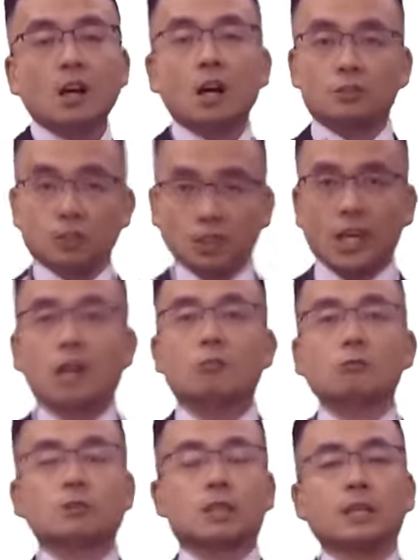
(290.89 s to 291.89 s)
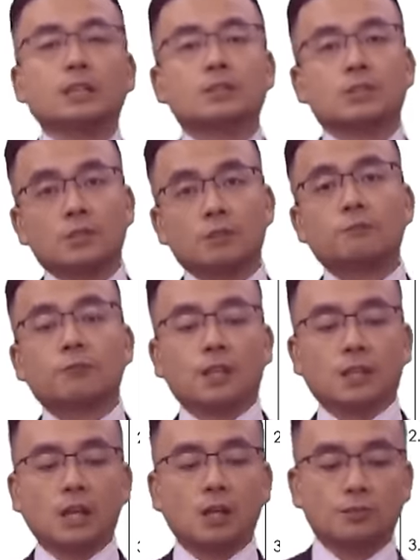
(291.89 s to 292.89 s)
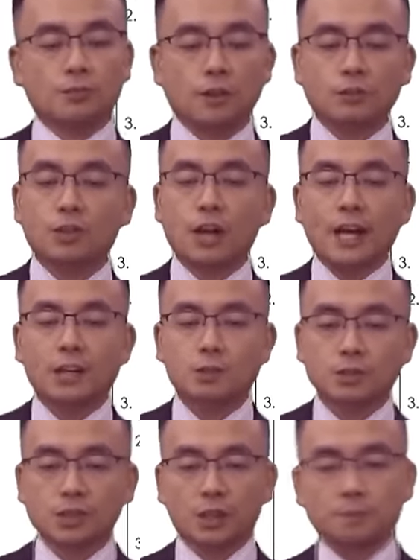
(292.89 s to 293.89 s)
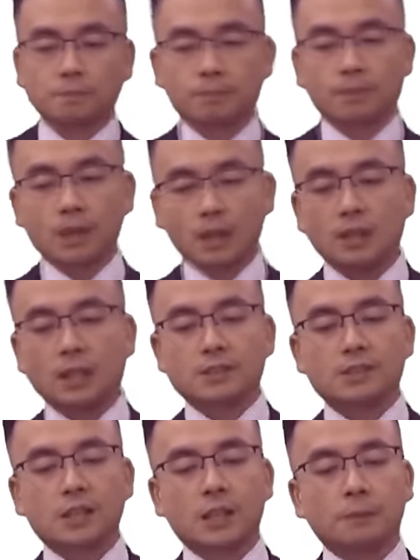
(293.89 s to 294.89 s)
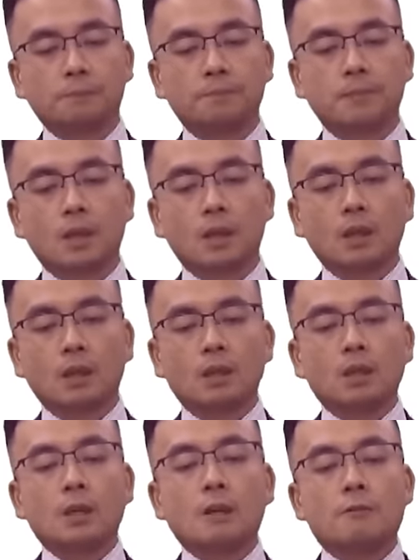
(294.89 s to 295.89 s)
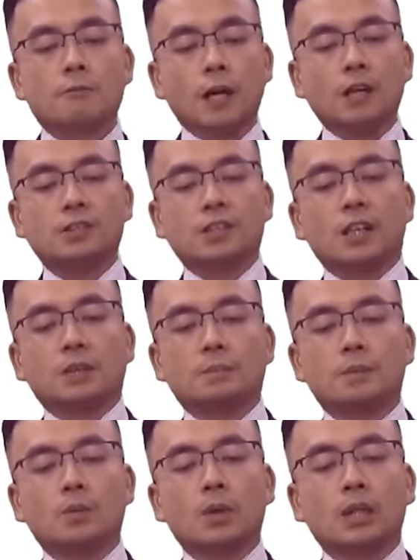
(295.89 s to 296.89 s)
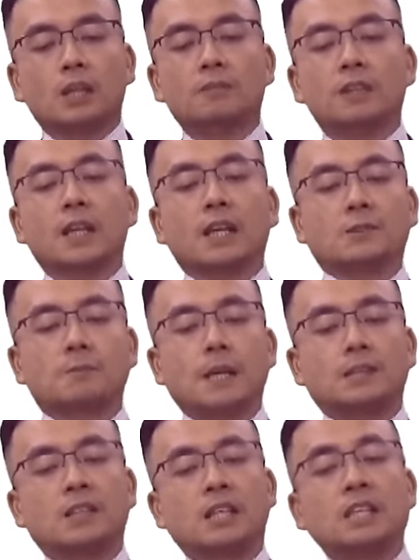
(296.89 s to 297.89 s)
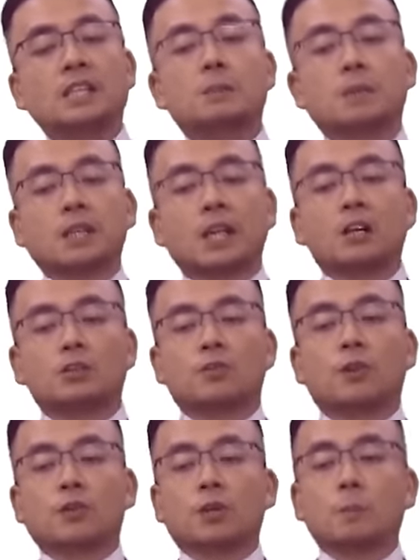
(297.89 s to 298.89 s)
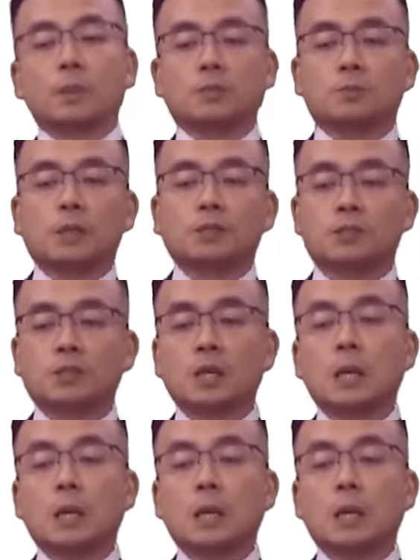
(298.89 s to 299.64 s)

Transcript: and to calculate the free cash flows to equity. Let's see that. Firstly, we are given the expected income and cash flow commitments